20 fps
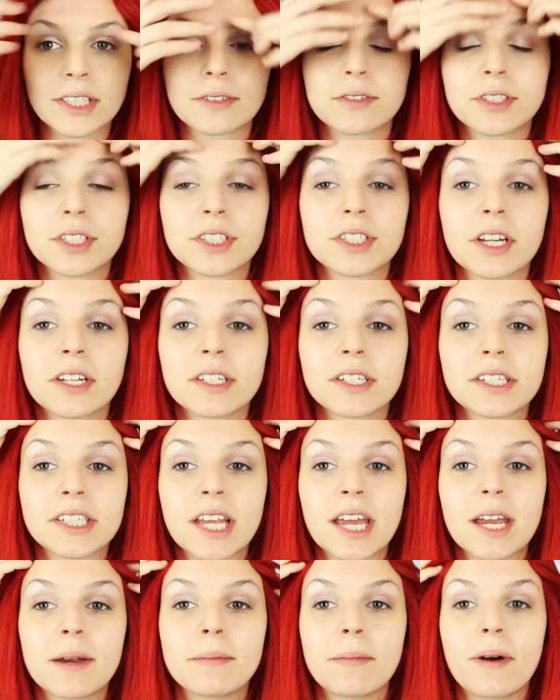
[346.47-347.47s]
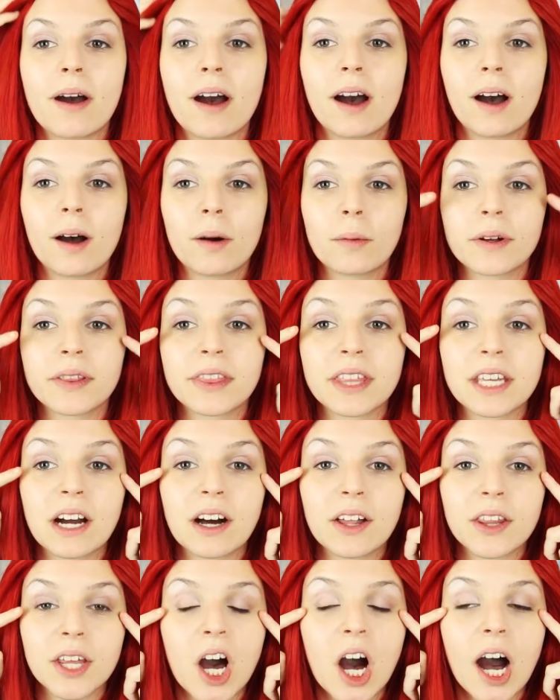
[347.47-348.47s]
so I've just done the same with the
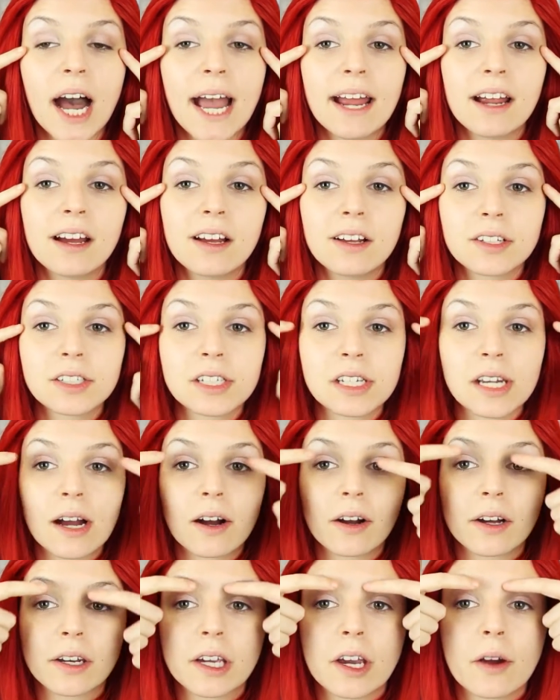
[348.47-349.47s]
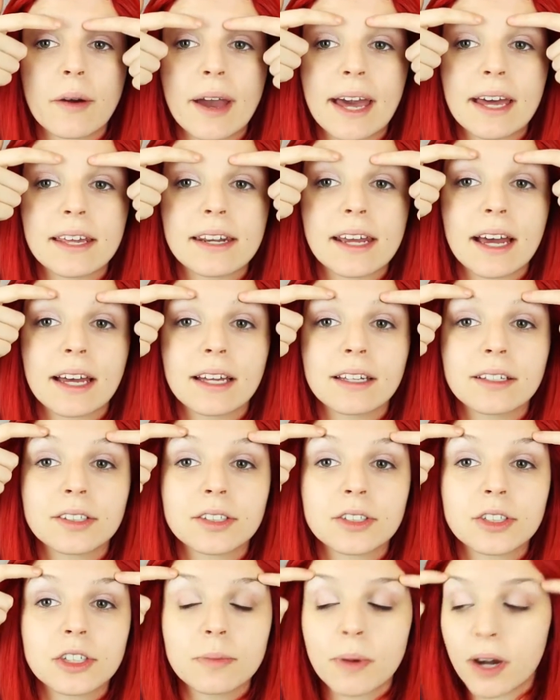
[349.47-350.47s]
other eye, so now I'm going to go ahead
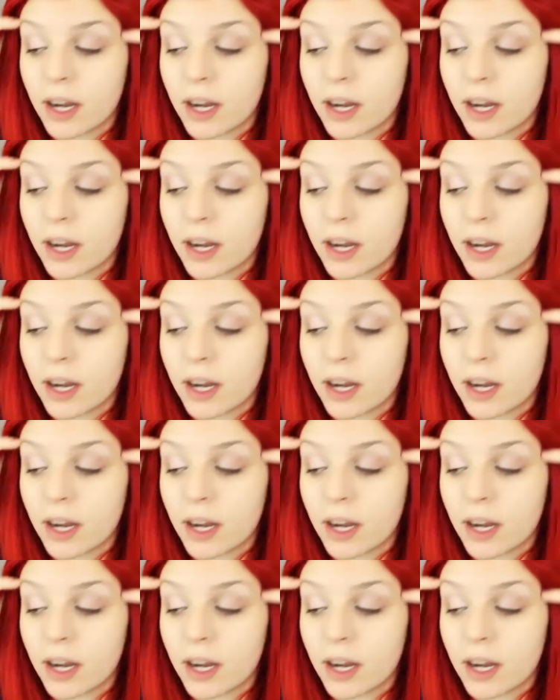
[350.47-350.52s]
and do